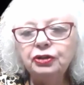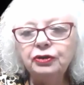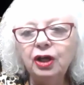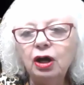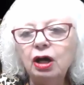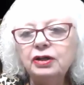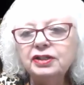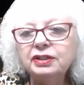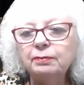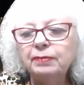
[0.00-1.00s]
in
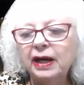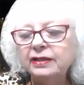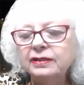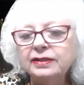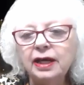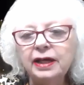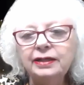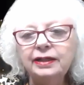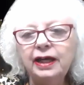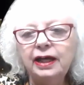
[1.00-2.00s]
August, Biden
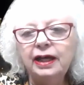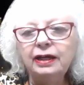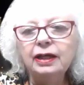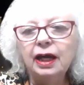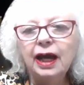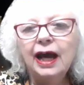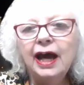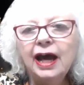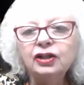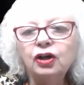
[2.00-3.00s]
signed a
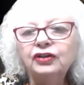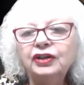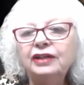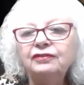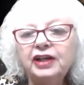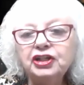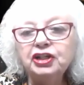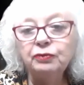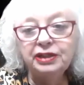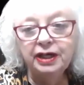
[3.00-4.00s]
act called the
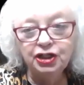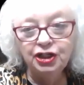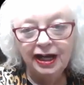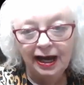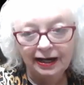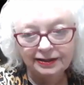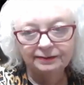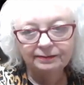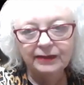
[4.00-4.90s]
Inflation Reduction Act,